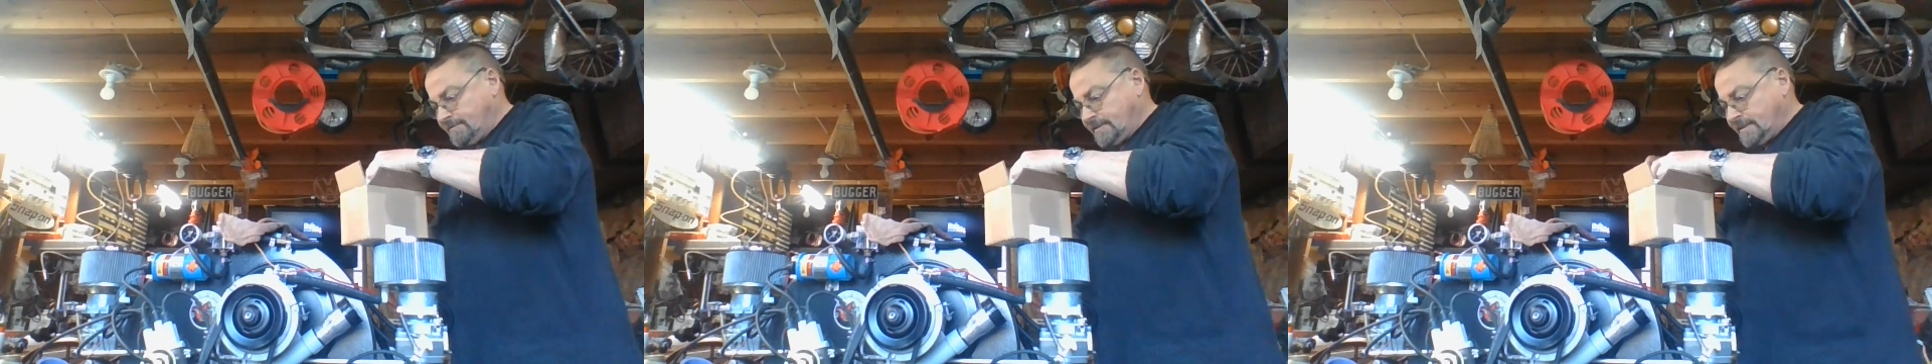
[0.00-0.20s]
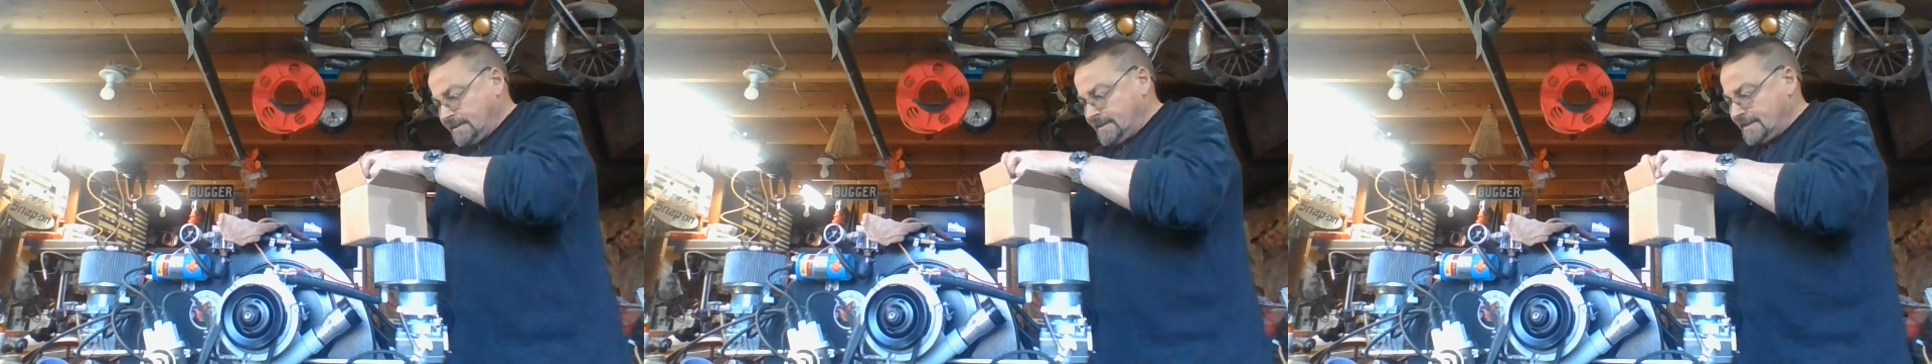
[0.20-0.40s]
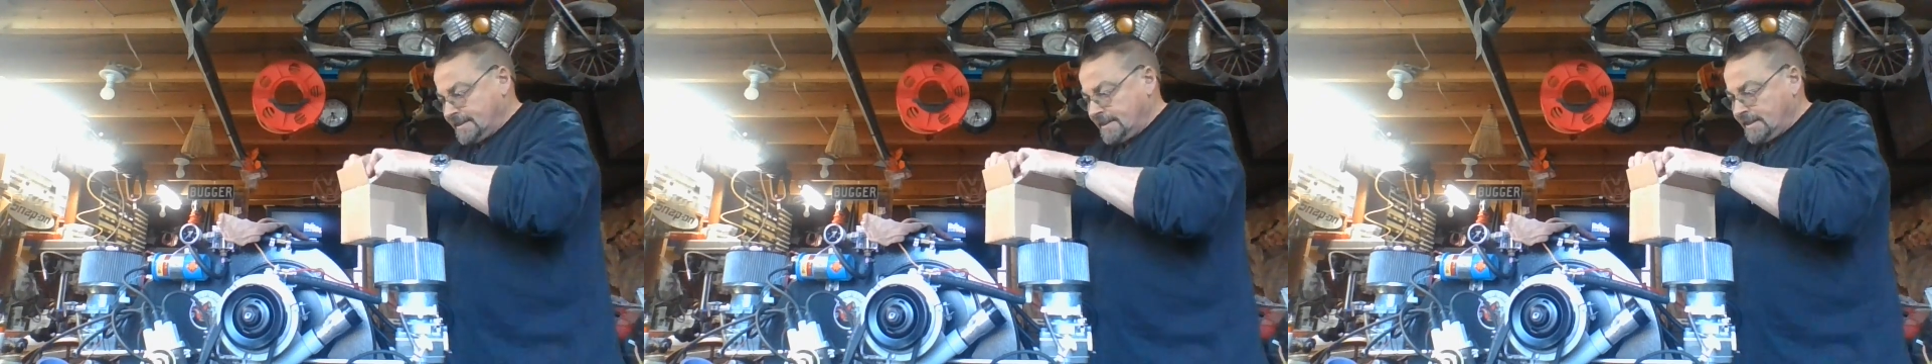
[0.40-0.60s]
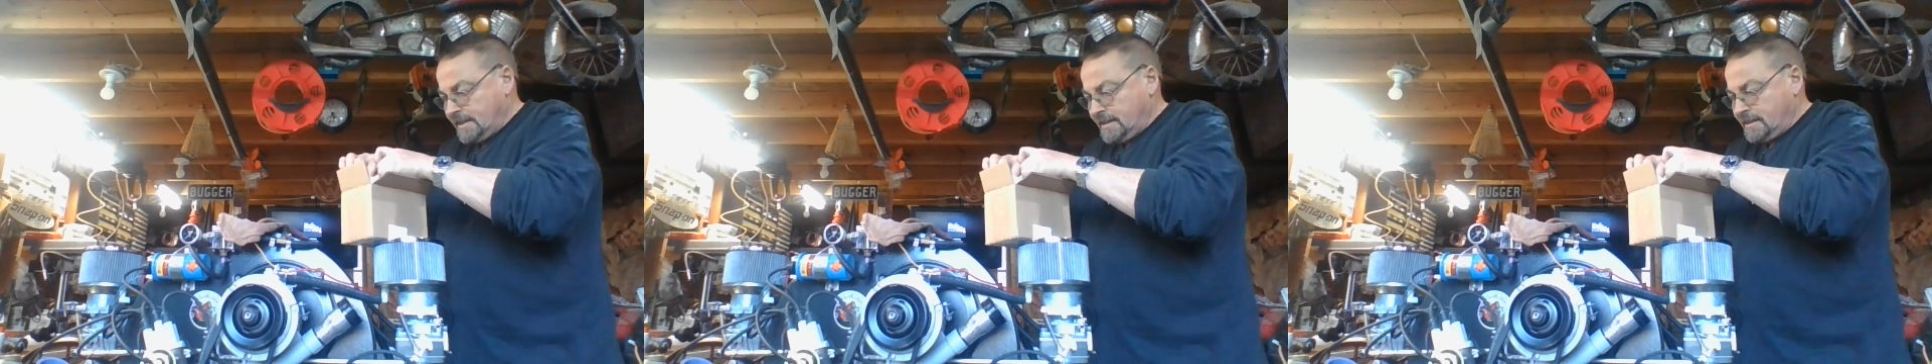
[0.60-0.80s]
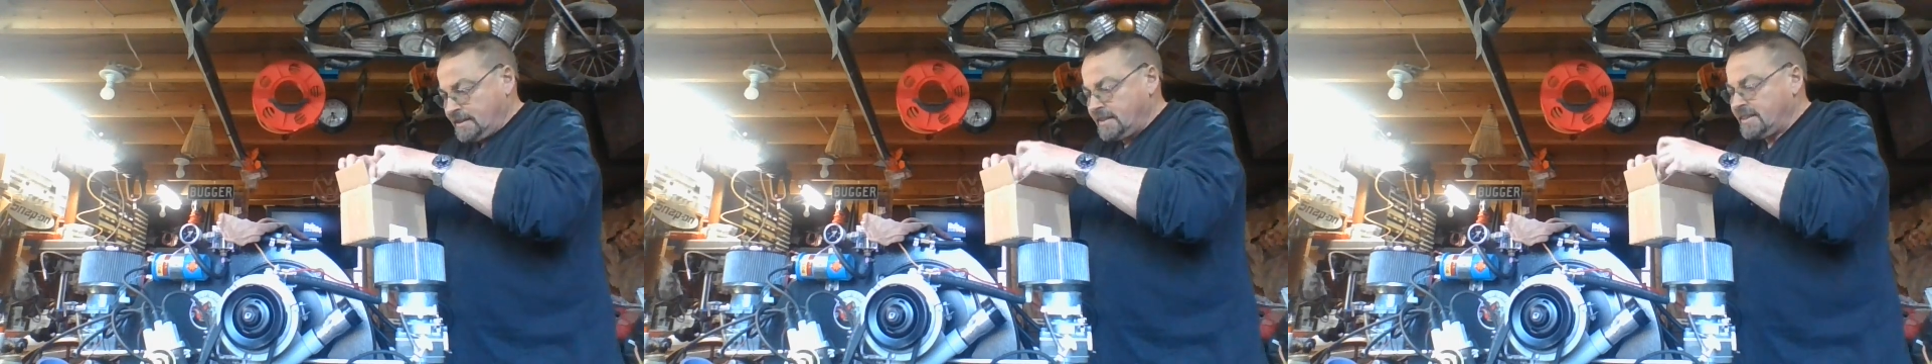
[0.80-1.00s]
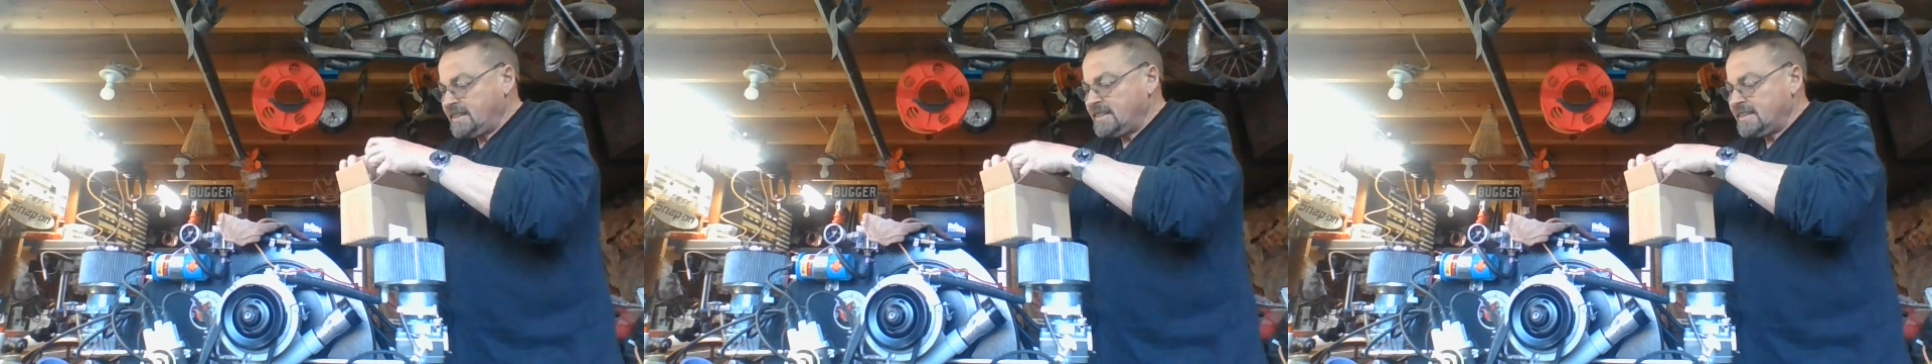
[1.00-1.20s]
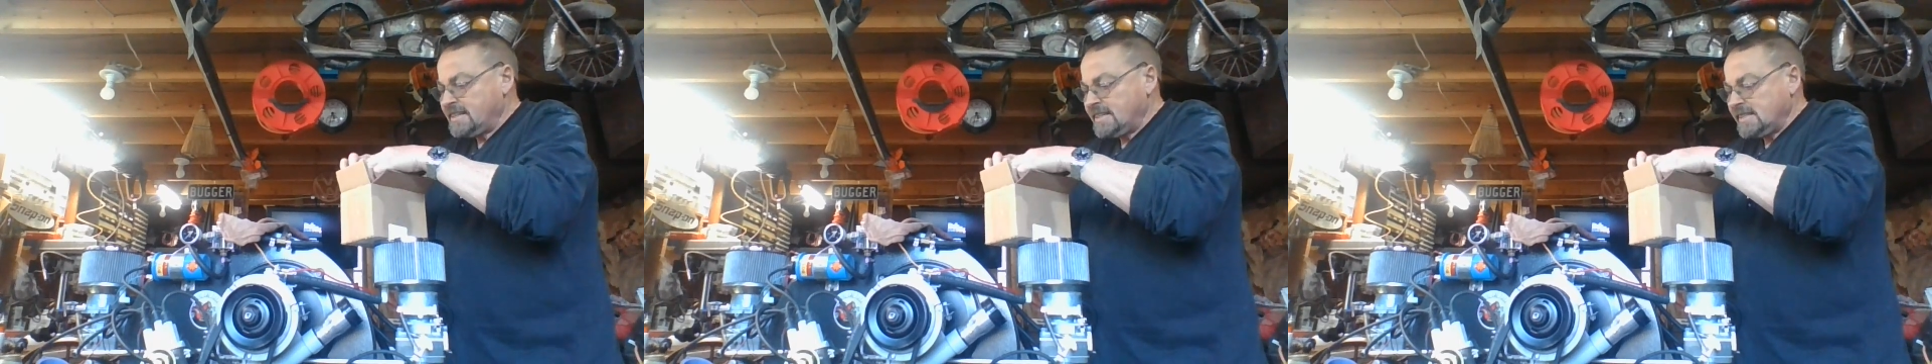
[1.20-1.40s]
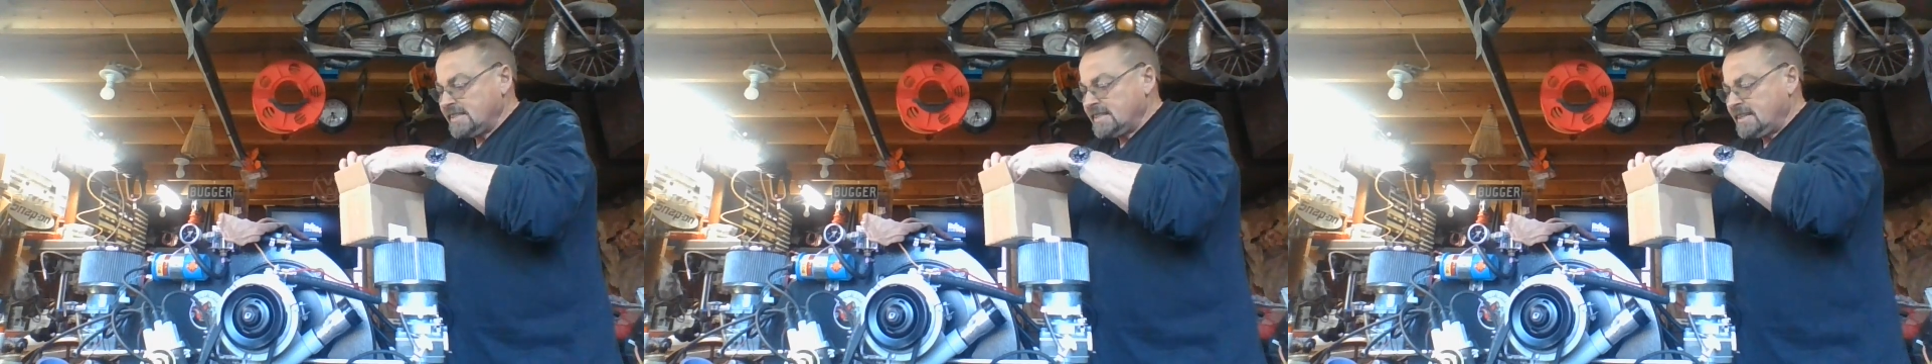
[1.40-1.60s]
Alright, let's
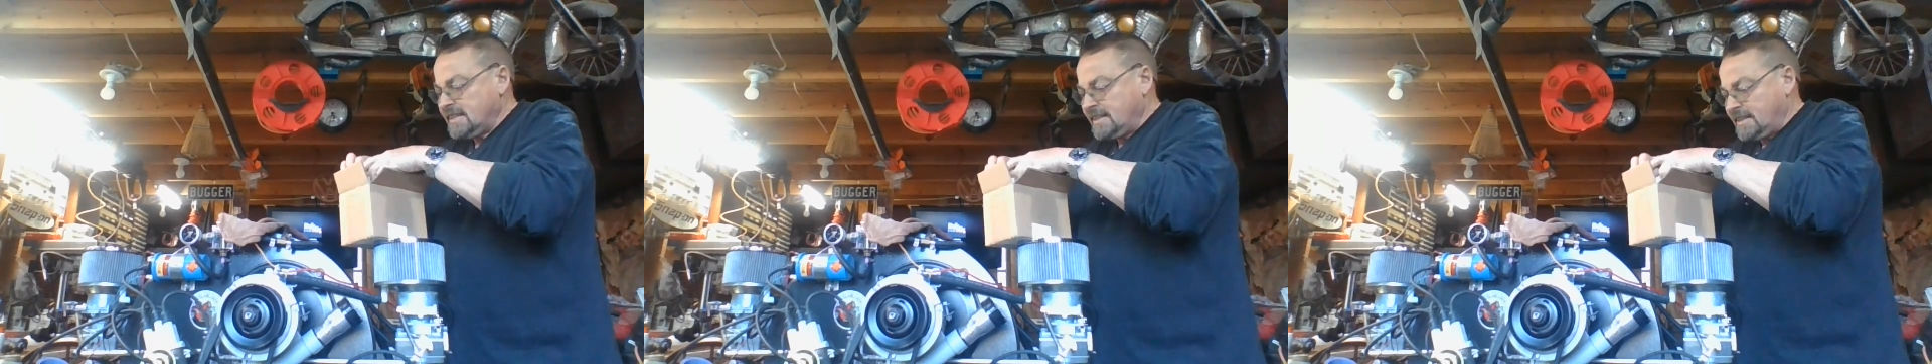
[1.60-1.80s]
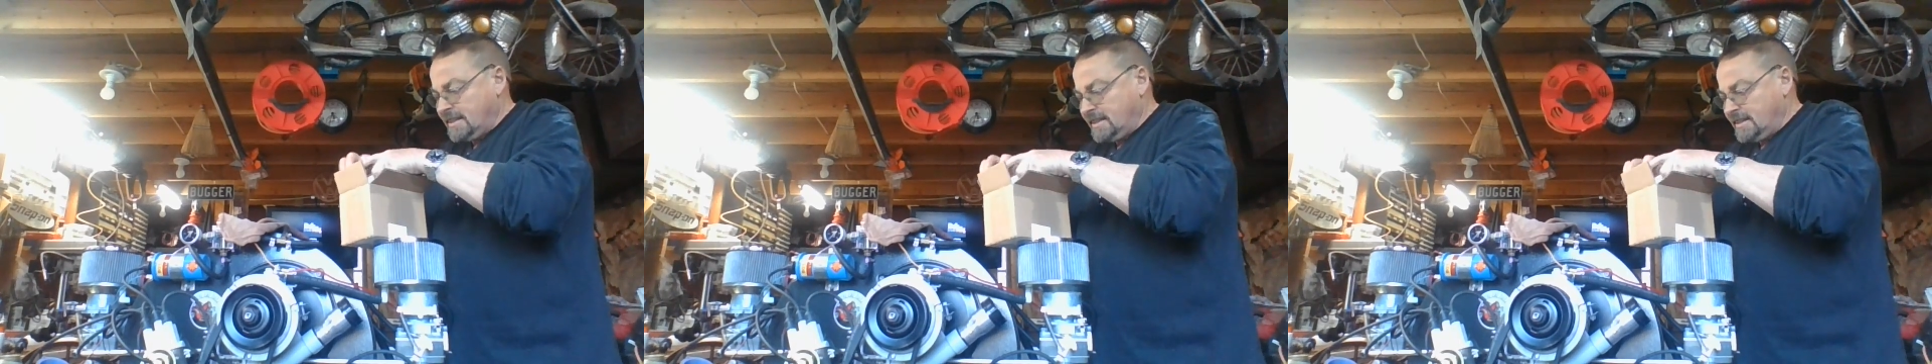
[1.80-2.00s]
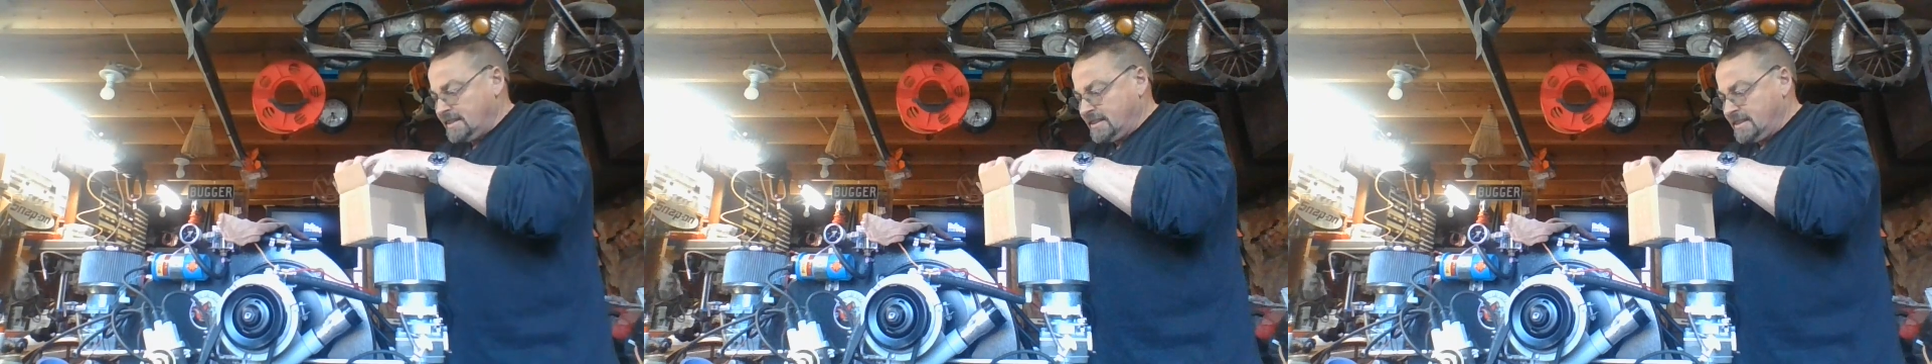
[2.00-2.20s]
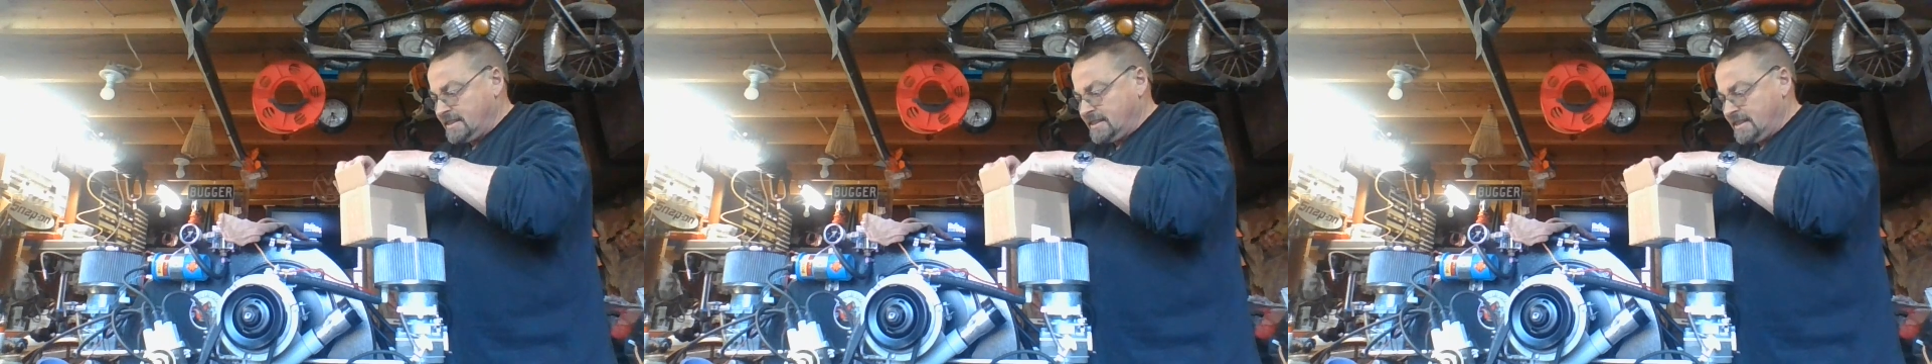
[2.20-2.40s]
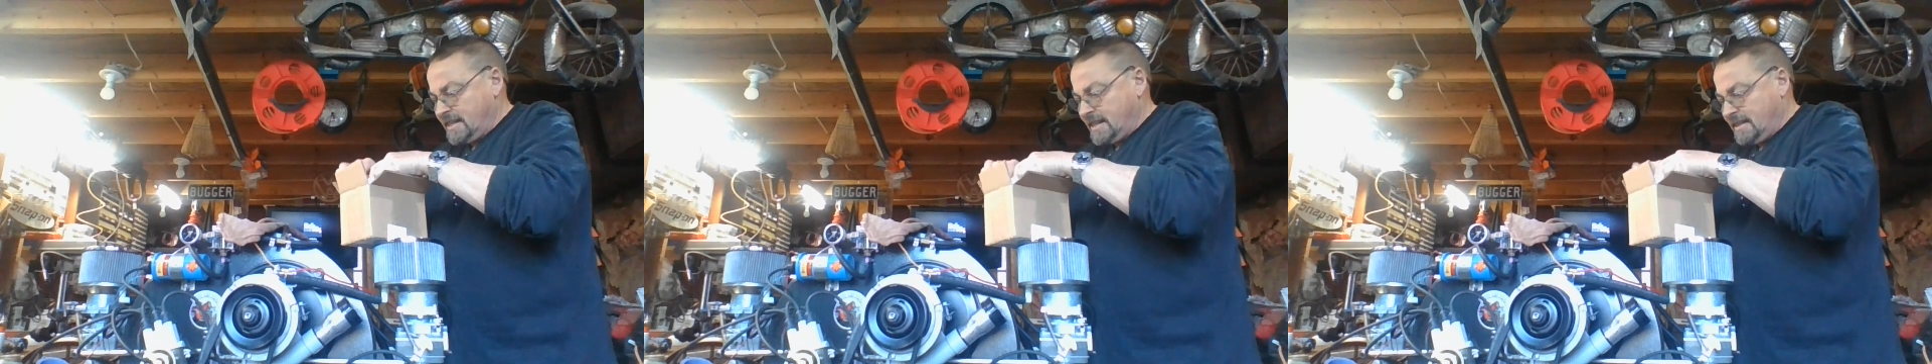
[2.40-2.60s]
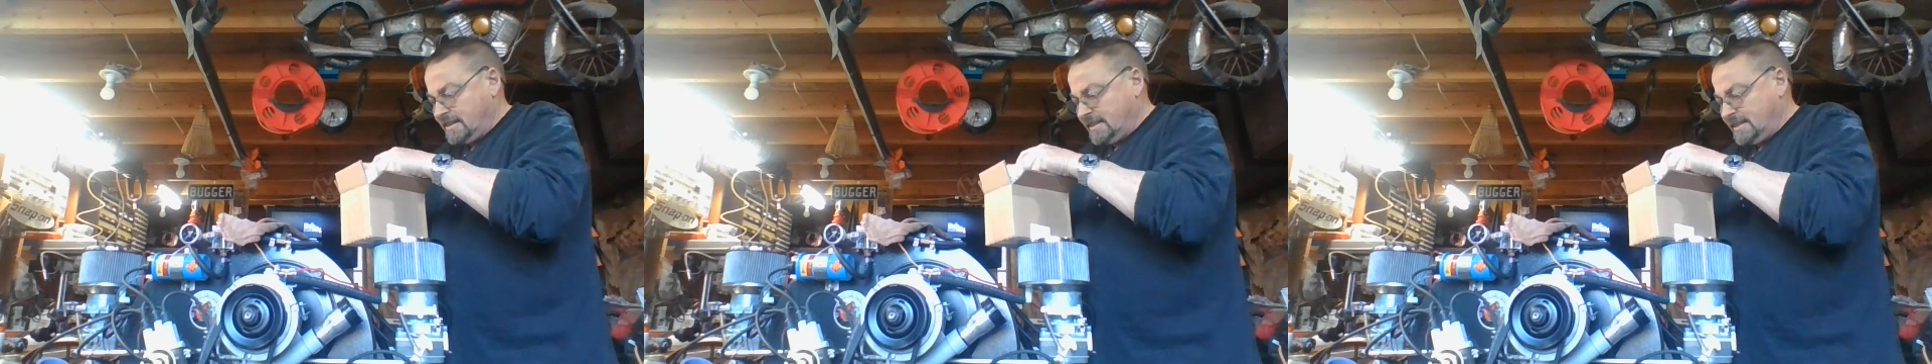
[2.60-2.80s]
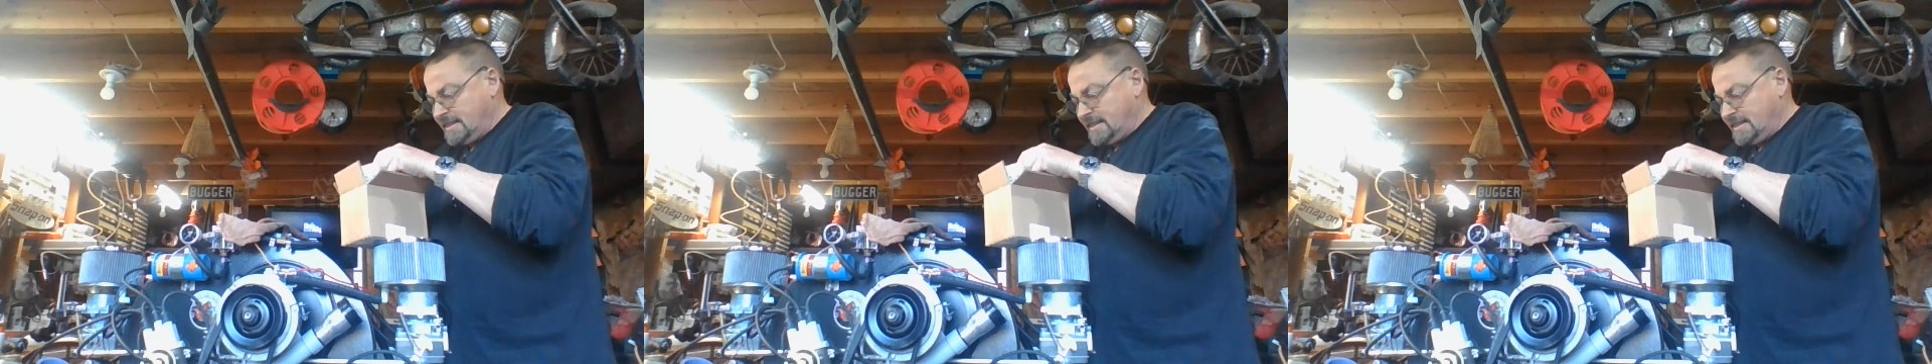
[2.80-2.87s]
get this out.